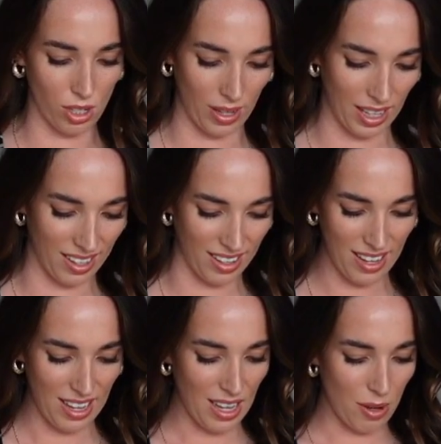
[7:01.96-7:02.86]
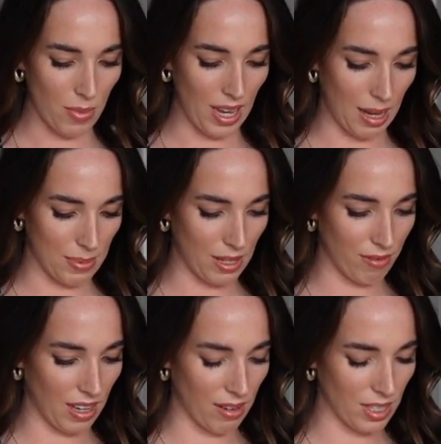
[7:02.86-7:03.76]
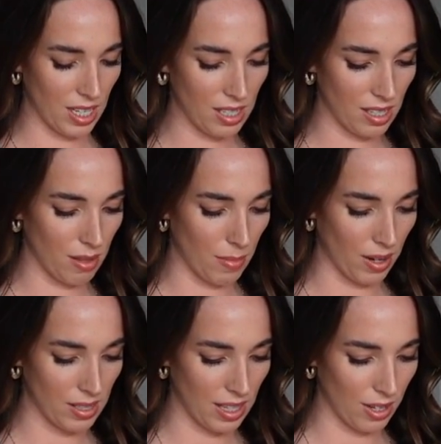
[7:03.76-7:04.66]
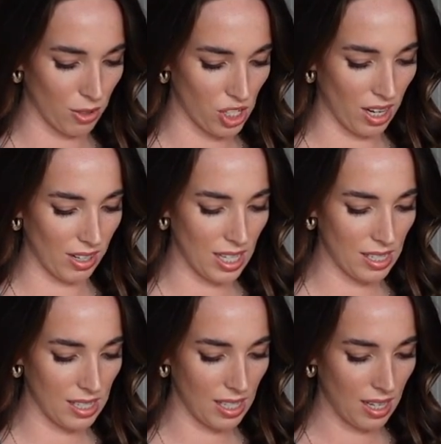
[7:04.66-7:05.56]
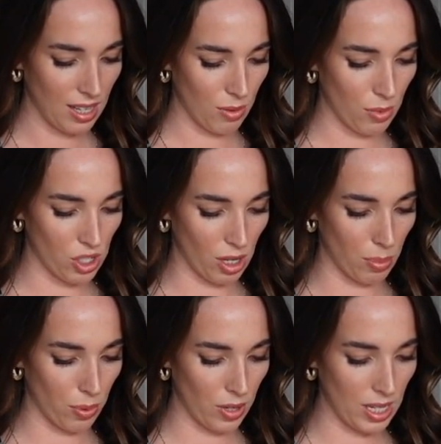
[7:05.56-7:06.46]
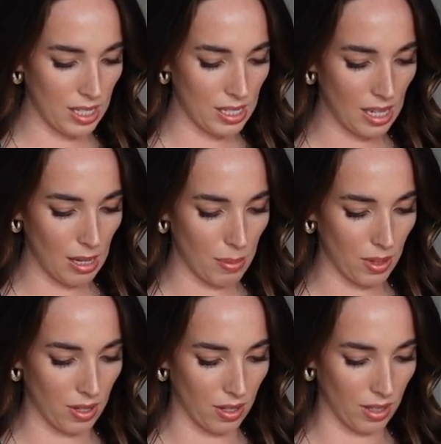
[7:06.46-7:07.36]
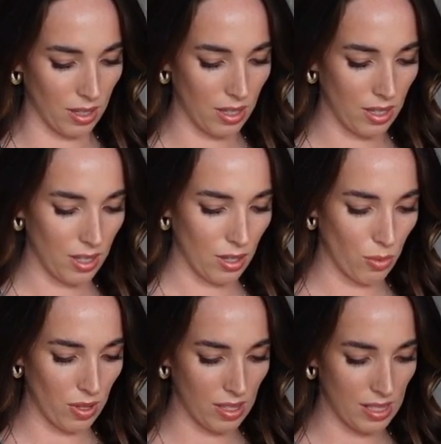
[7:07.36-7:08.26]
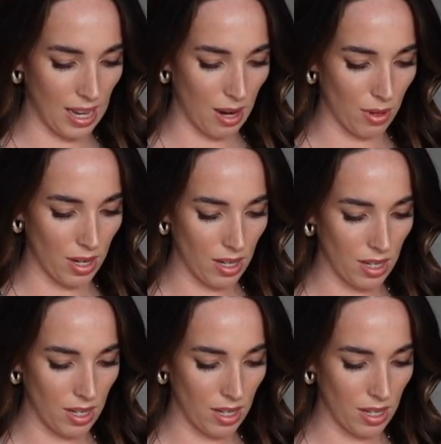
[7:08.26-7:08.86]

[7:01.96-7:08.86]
doing my absolute favorite, the maraschino cherries, which are pretty typical with a sour.